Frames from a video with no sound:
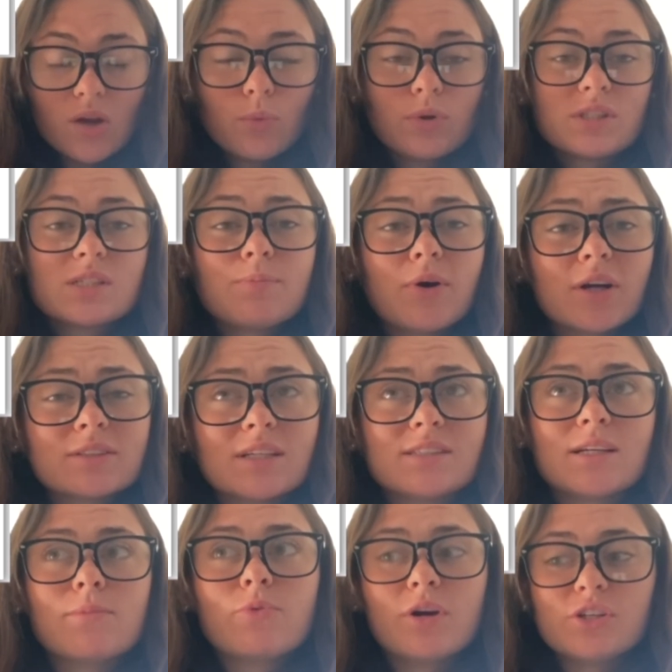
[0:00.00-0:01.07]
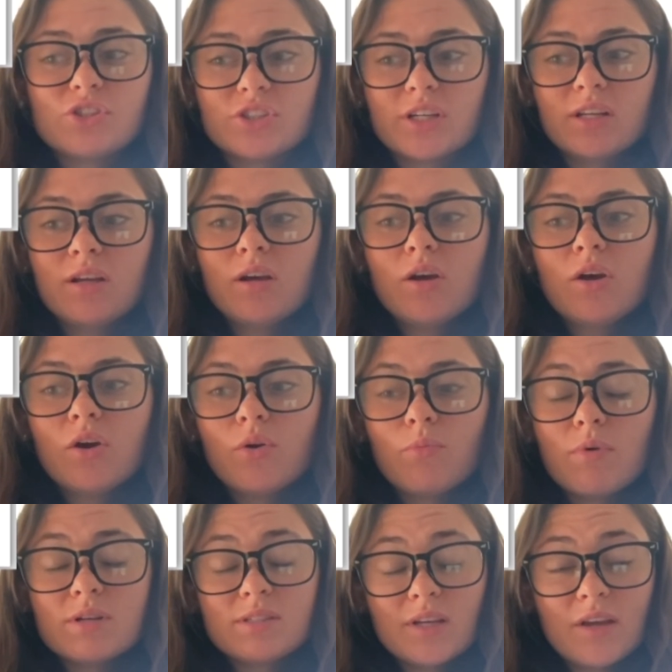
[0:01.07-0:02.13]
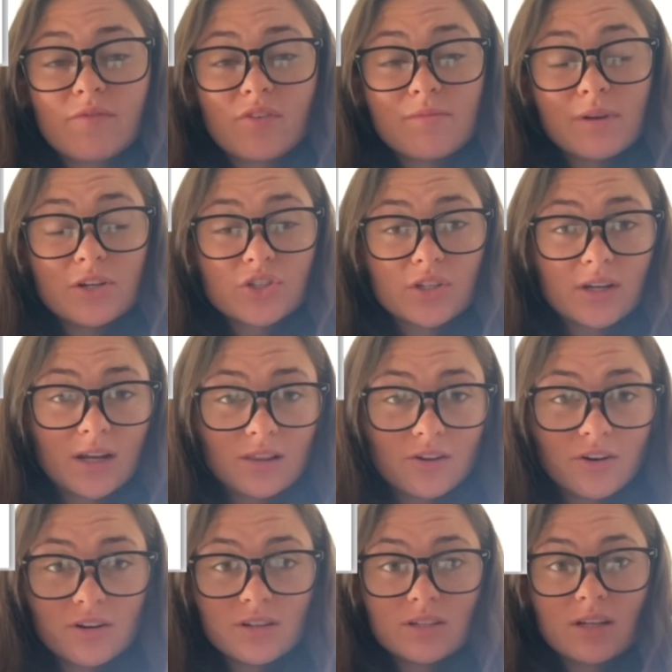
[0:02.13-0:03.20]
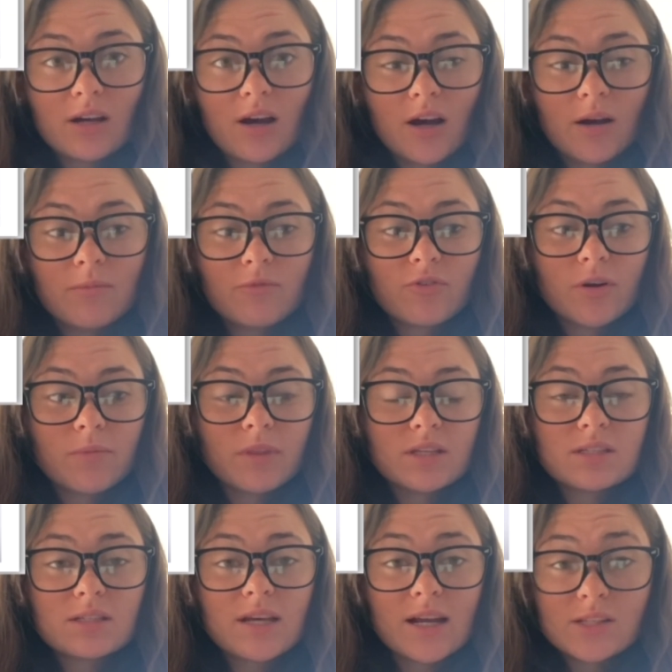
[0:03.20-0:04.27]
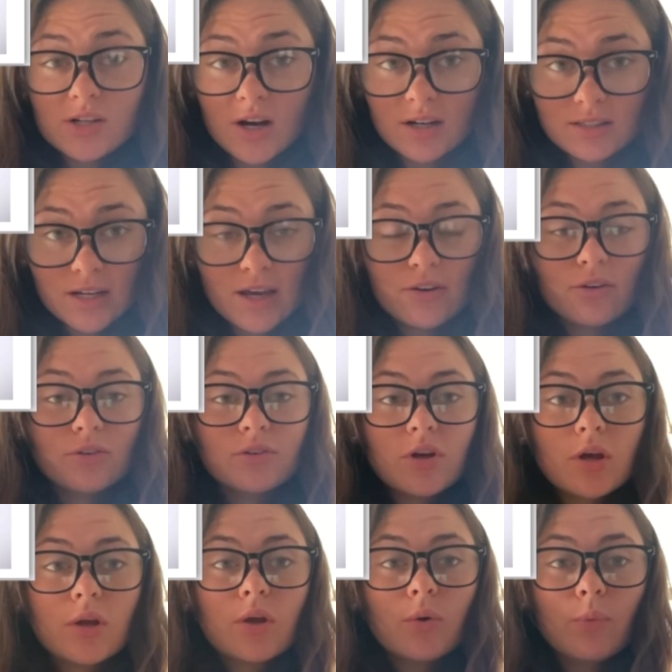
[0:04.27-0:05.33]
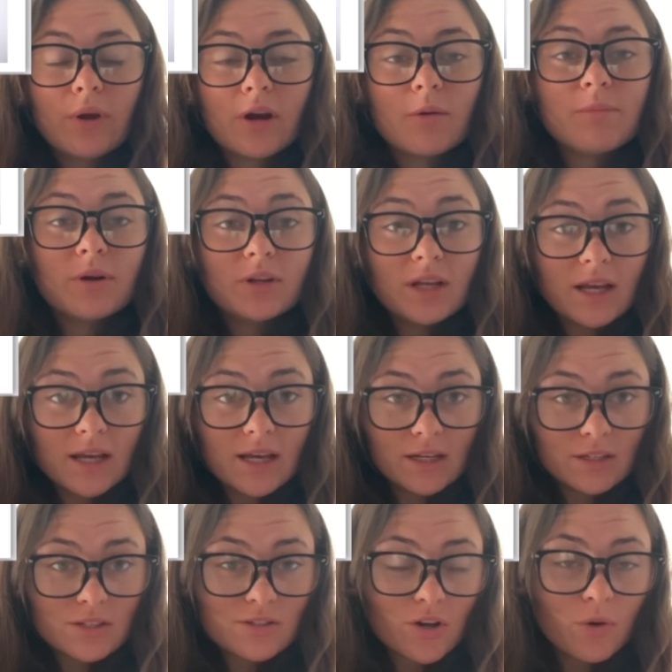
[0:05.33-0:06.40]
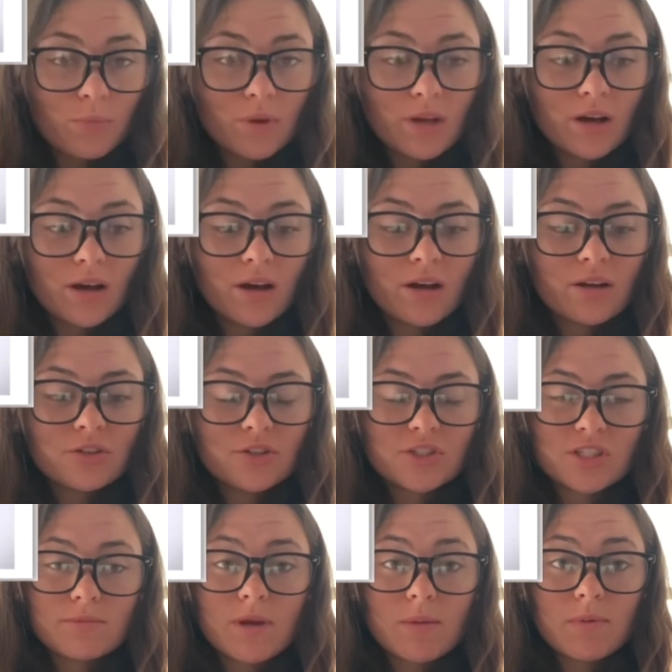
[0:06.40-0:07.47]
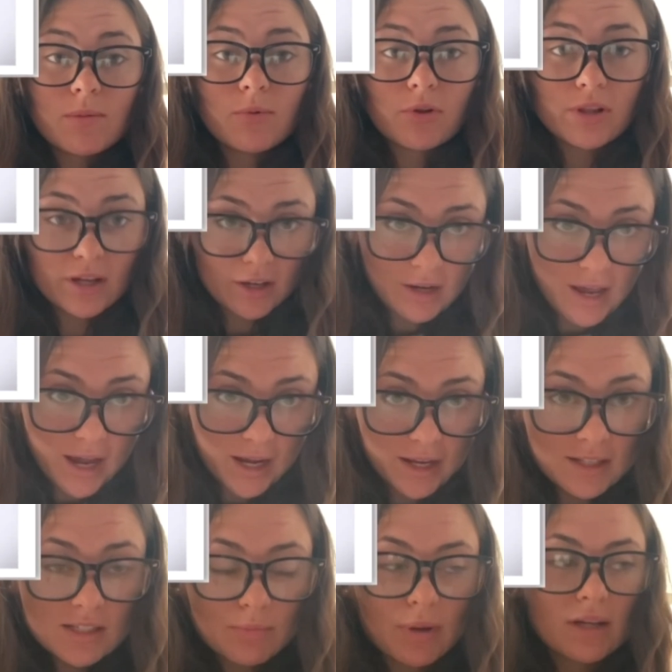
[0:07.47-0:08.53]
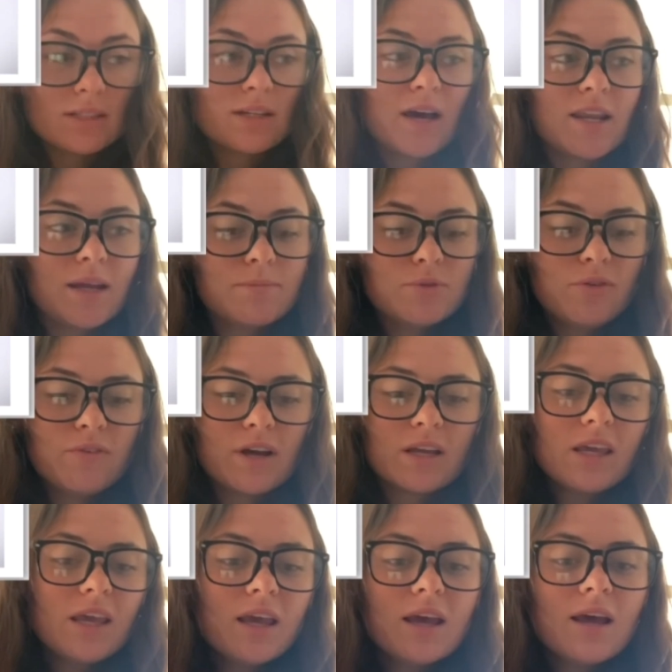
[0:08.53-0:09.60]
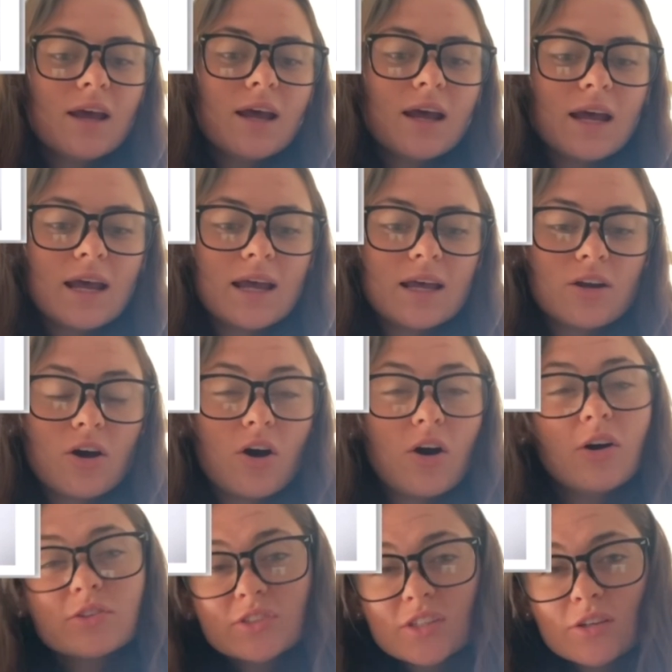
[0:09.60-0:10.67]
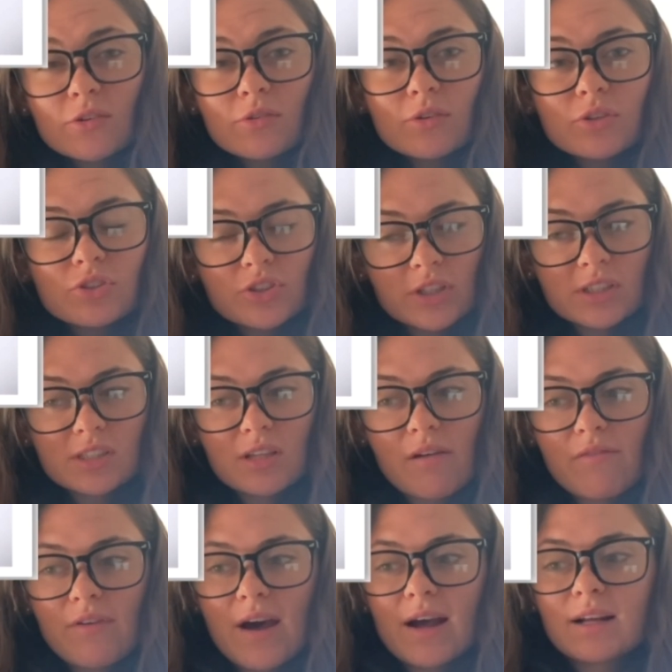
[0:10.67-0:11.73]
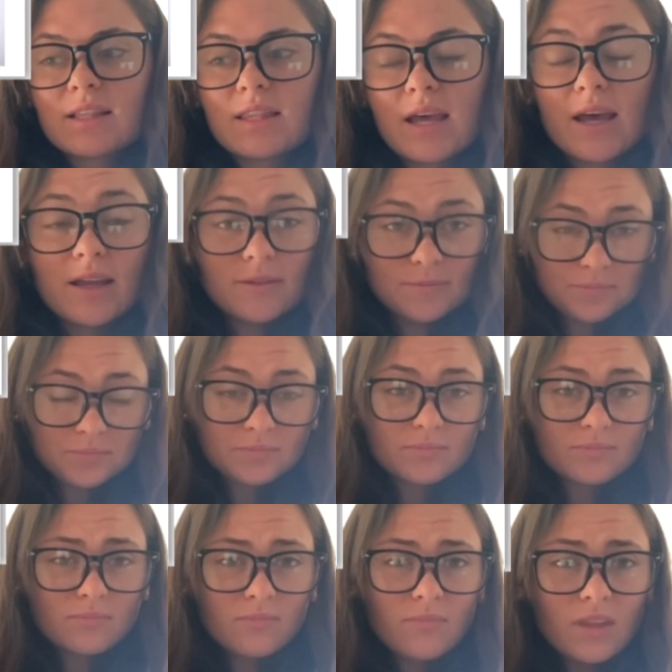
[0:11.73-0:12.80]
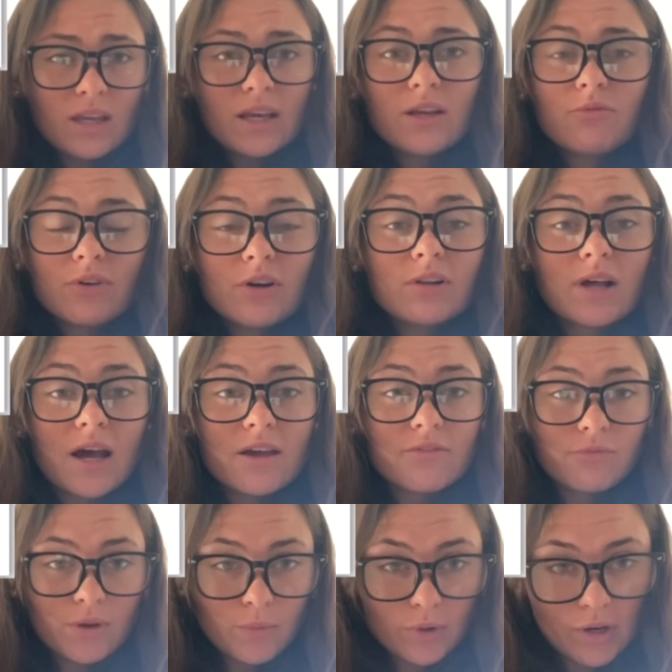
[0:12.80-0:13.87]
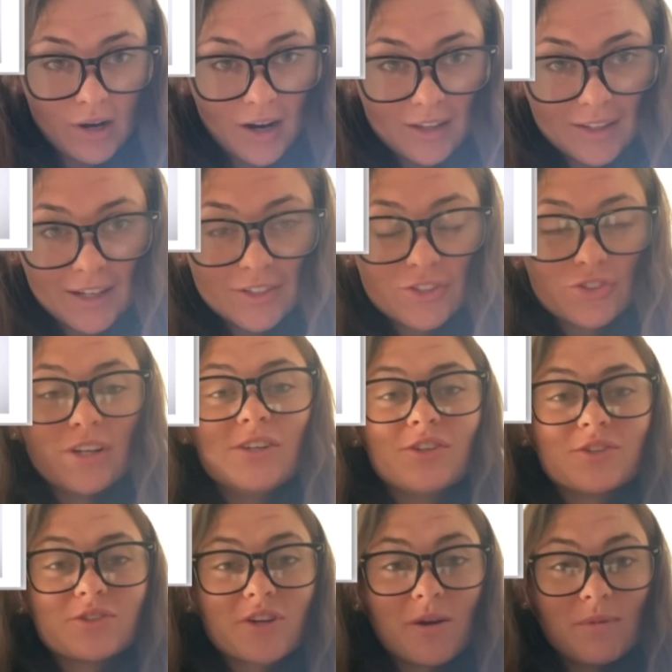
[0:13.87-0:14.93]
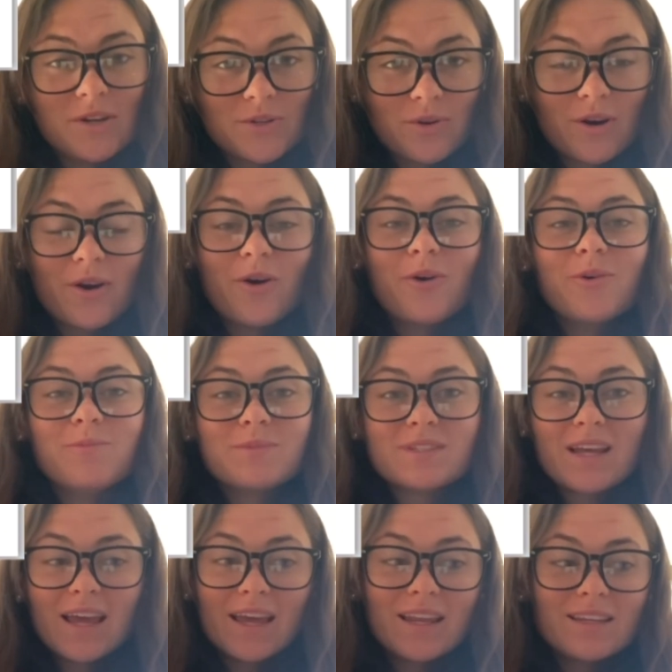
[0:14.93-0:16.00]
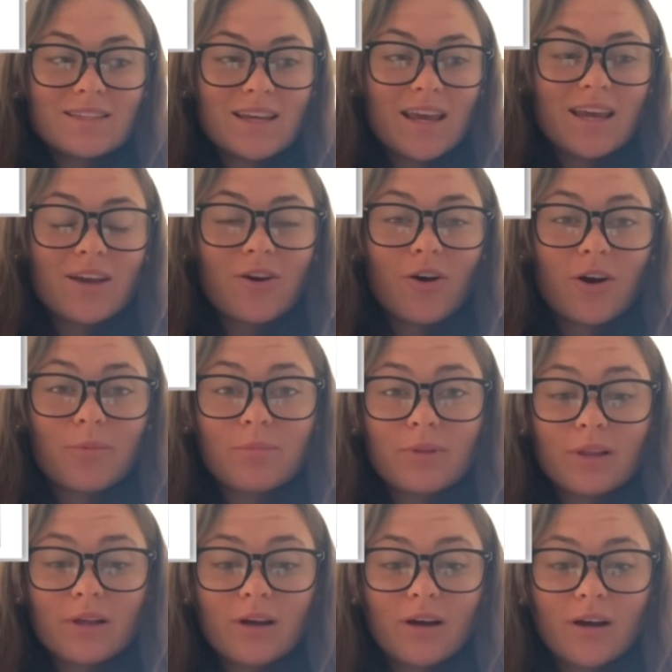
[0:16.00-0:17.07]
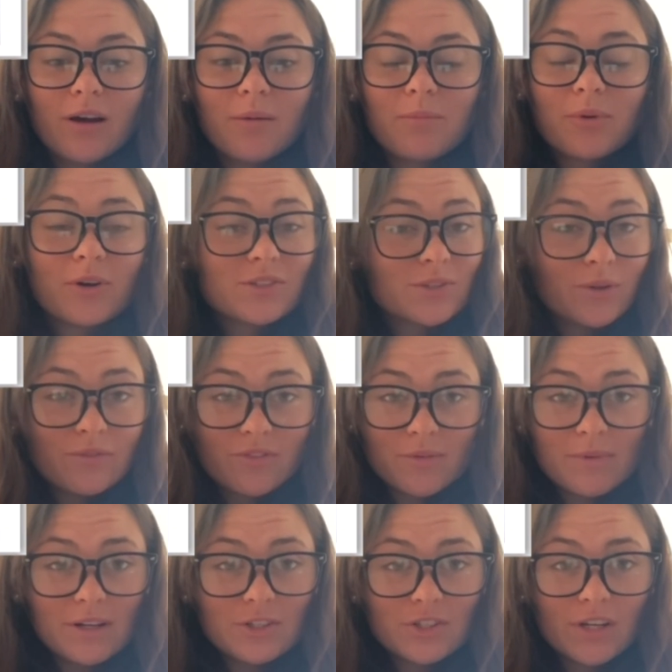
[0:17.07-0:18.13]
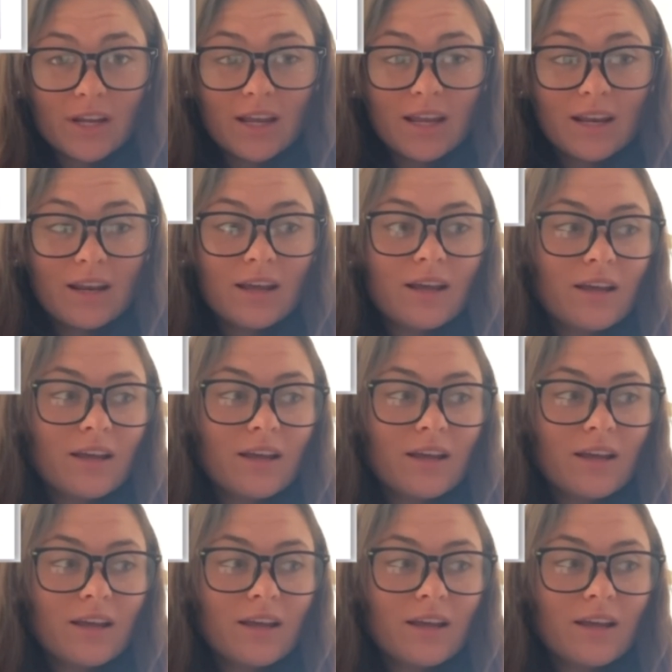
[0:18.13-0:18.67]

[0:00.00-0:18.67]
What sparked the sub-question was the information I learned from the TED Talk titled, "We Are Building a Dystopia Just to Make People Click on Ads" by Zainab Tufekci, and also just the fact that in real life, we would not let strangers come into our homes and take our personal information,